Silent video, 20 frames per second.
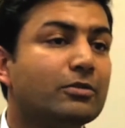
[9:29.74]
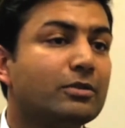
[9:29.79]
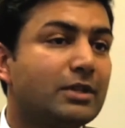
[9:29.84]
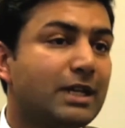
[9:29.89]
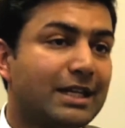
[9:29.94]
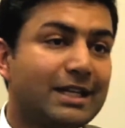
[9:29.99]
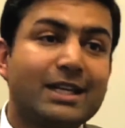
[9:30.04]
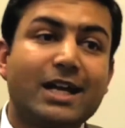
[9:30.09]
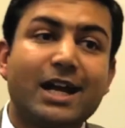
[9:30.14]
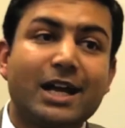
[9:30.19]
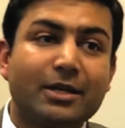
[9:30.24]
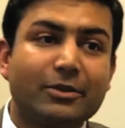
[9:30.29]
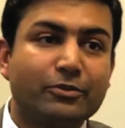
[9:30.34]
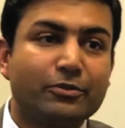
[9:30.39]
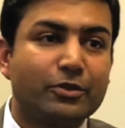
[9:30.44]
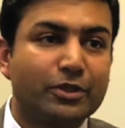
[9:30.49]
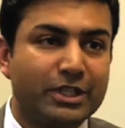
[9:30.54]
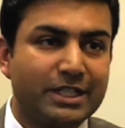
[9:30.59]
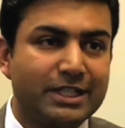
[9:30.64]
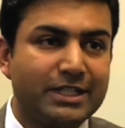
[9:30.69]
at times
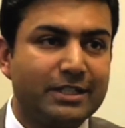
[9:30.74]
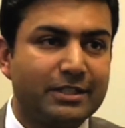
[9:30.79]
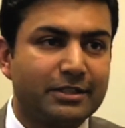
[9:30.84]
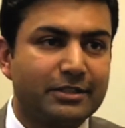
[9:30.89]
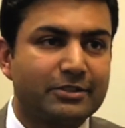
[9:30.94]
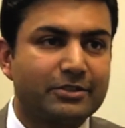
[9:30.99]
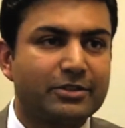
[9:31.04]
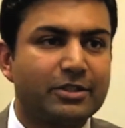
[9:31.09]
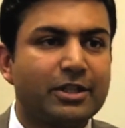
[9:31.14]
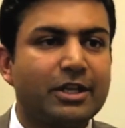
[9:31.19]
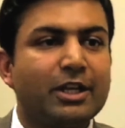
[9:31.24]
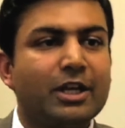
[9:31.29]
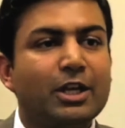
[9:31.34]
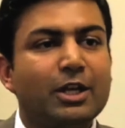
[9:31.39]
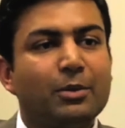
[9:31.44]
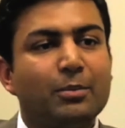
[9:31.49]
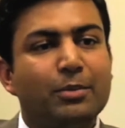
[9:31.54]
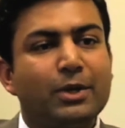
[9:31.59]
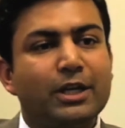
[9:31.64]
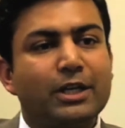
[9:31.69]
for years.
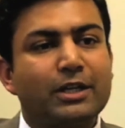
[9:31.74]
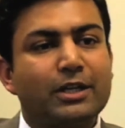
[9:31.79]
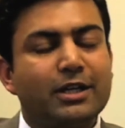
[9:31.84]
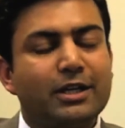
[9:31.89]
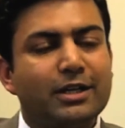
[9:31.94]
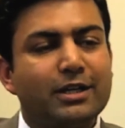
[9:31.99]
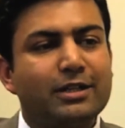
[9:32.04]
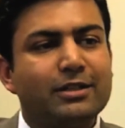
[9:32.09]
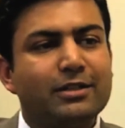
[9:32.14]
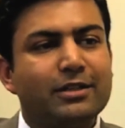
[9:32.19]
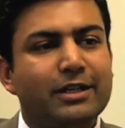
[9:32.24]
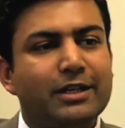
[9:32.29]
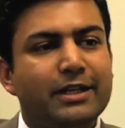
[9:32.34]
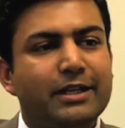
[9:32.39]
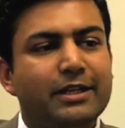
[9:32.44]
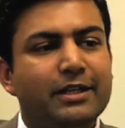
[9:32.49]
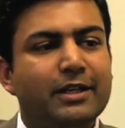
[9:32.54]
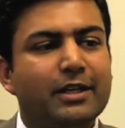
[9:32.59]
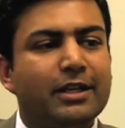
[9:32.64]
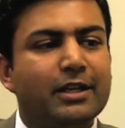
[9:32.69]
But
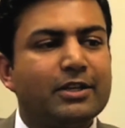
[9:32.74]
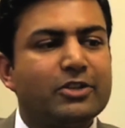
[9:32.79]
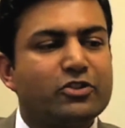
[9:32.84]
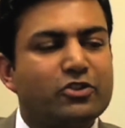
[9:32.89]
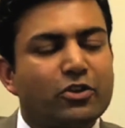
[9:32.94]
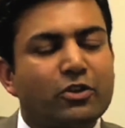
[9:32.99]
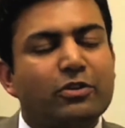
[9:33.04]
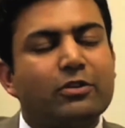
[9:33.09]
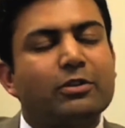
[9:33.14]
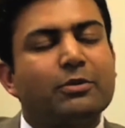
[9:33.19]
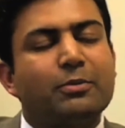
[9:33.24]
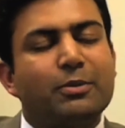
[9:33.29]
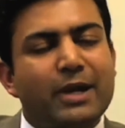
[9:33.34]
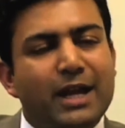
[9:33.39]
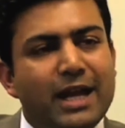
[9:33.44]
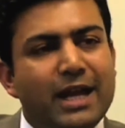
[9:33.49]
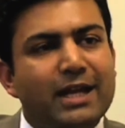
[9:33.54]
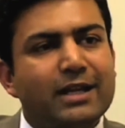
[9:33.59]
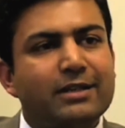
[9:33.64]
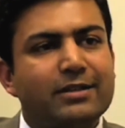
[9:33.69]
currently, general
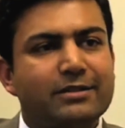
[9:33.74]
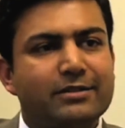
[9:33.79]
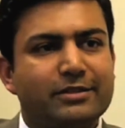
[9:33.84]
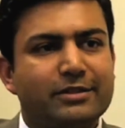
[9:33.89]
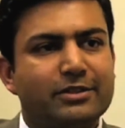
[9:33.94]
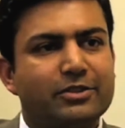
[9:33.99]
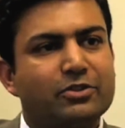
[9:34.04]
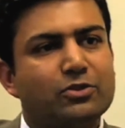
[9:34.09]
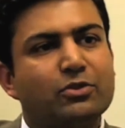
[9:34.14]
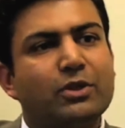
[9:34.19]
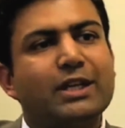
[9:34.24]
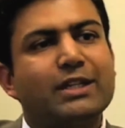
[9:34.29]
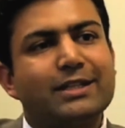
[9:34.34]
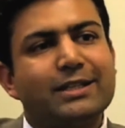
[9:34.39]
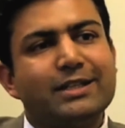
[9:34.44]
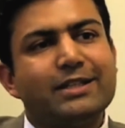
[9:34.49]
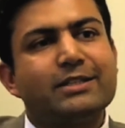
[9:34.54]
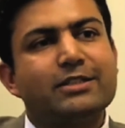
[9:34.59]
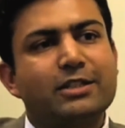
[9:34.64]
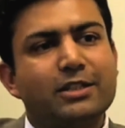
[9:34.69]
practice is to at
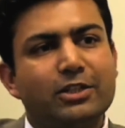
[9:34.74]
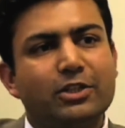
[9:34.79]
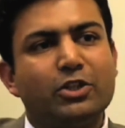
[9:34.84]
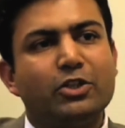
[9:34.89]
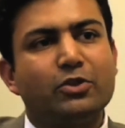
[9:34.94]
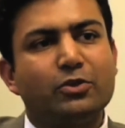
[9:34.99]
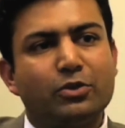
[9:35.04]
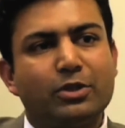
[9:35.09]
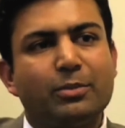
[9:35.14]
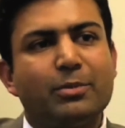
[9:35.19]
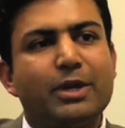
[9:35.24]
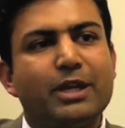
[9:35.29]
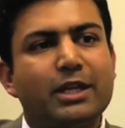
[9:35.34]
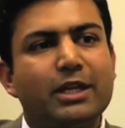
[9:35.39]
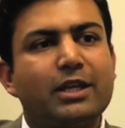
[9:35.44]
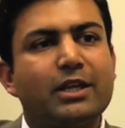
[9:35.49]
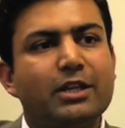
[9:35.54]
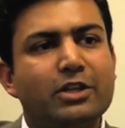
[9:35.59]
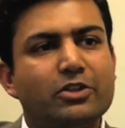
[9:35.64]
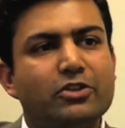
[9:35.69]
least continue the
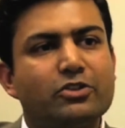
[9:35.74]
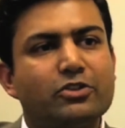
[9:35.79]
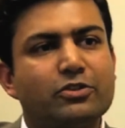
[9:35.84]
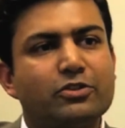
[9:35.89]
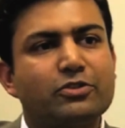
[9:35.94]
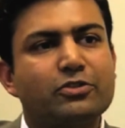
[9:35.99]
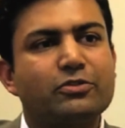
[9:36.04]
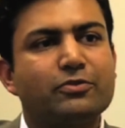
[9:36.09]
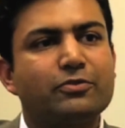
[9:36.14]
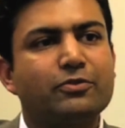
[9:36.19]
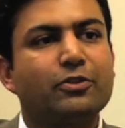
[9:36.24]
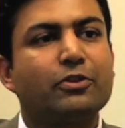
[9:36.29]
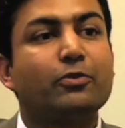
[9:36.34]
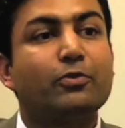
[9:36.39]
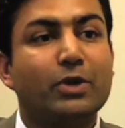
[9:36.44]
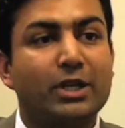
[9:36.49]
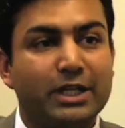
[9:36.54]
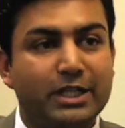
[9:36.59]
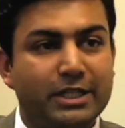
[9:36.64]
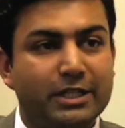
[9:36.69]
medications for
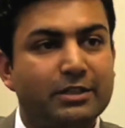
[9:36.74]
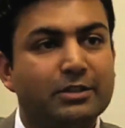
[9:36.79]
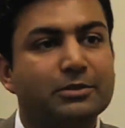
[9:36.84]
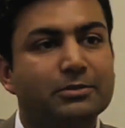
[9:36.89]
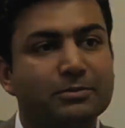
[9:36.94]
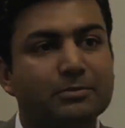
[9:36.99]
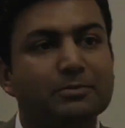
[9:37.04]
1 year.